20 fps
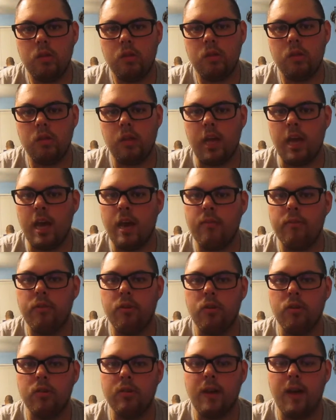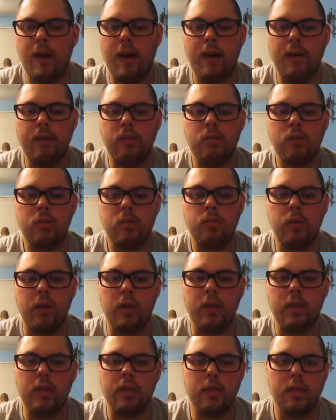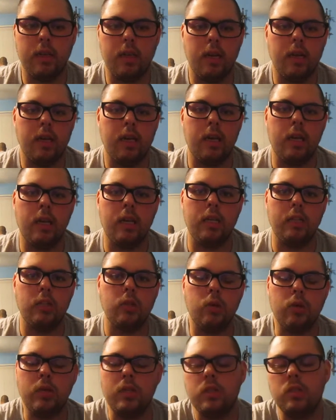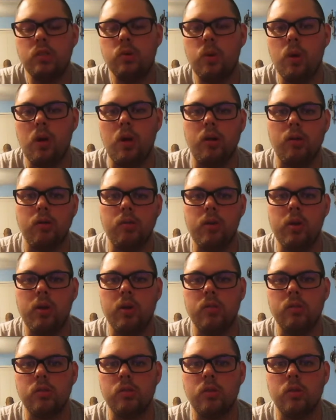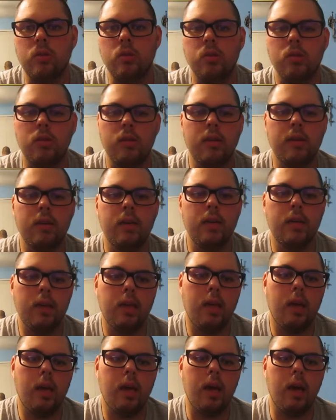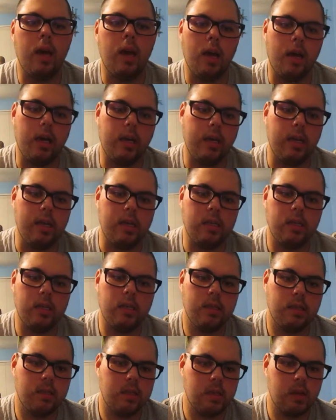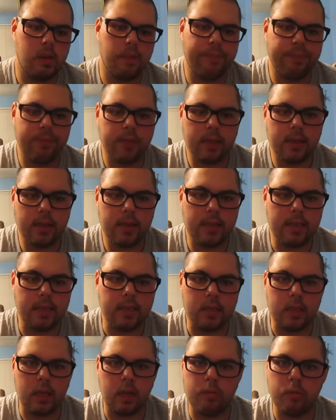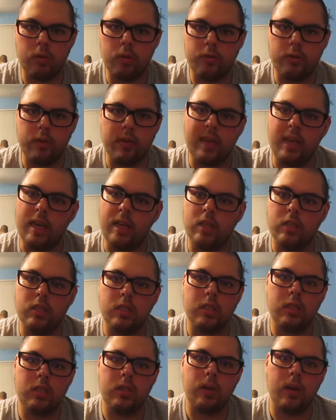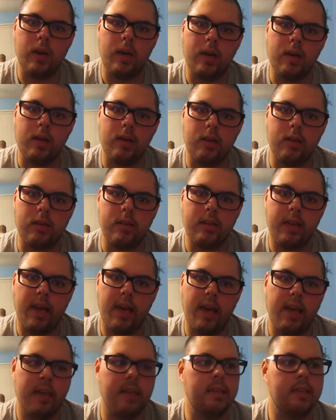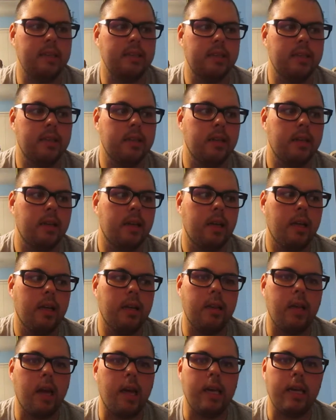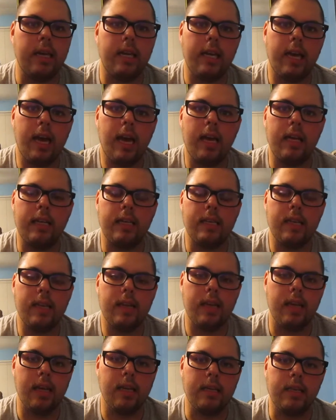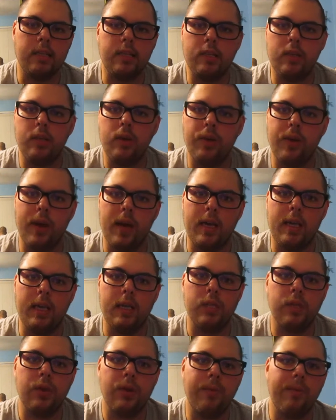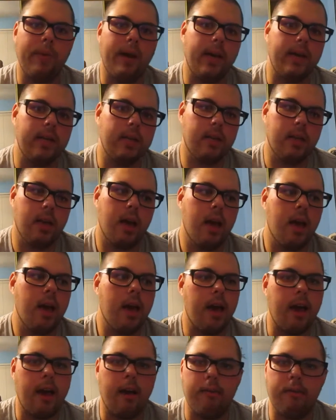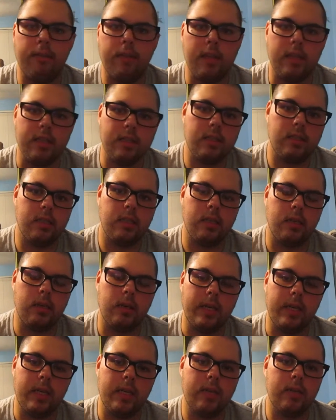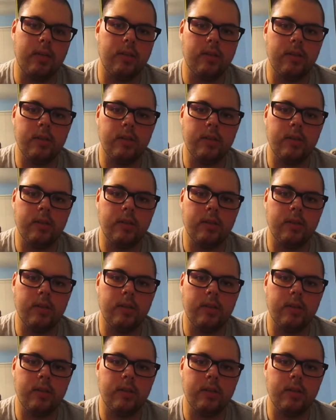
they have their own lives. But then again, he's only 12 years old and it's his summer vacation, so I understand that he has things to do at his home. I have things to do here,